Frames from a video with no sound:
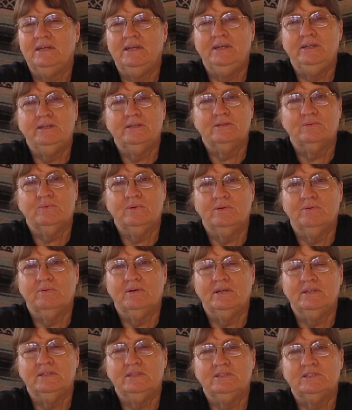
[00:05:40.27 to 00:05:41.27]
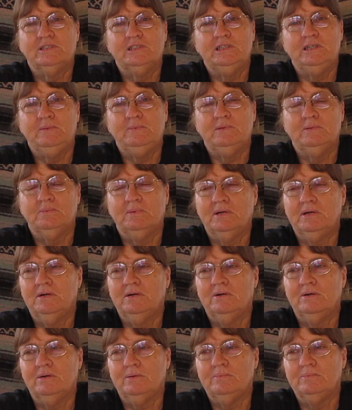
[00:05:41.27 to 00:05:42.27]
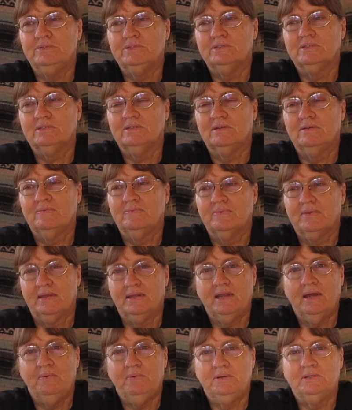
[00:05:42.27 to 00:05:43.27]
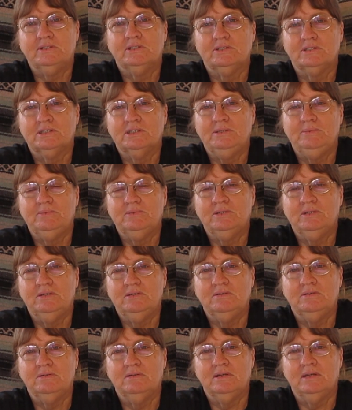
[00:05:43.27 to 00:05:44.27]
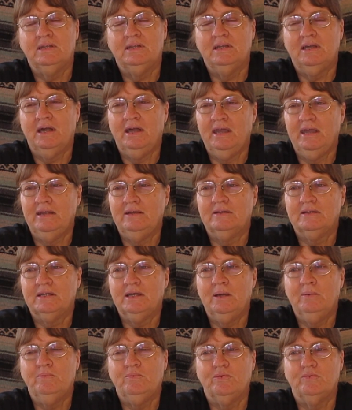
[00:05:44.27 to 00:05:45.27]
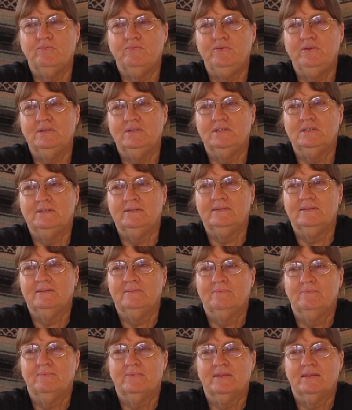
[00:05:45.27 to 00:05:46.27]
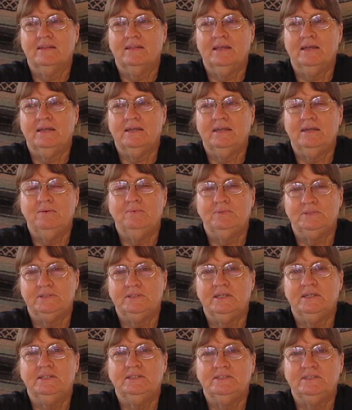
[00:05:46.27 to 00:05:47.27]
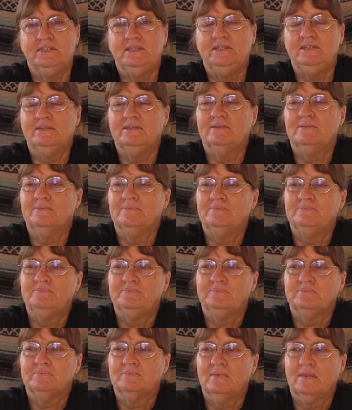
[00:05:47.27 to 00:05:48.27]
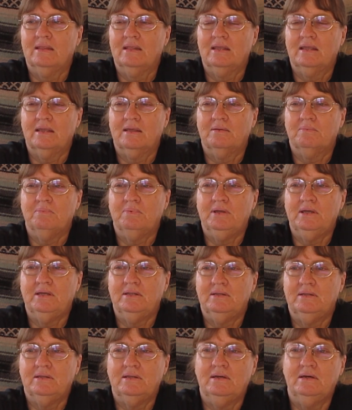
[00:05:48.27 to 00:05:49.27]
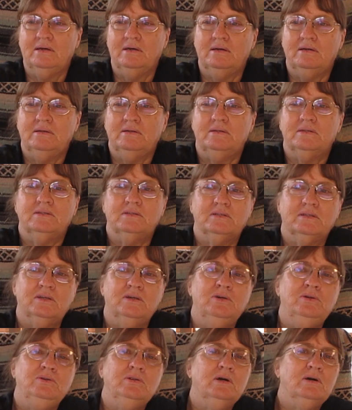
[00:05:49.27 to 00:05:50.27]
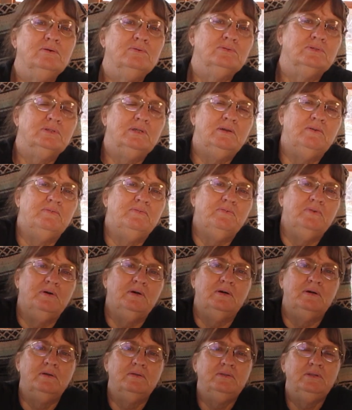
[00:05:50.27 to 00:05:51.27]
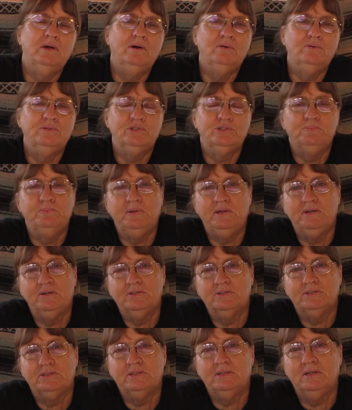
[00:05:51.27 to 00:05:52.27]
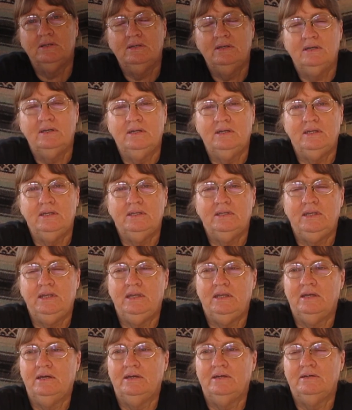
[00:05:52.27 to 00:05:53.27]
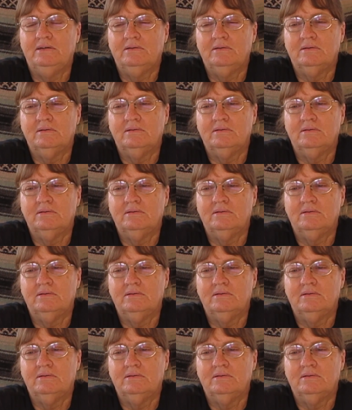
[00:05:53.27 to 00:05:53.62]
he just went right to sleep in my arms. And I went to sleep too, and I had a comfort feeling like it was dusty. But uh, who knows if uh, dog spirits uh,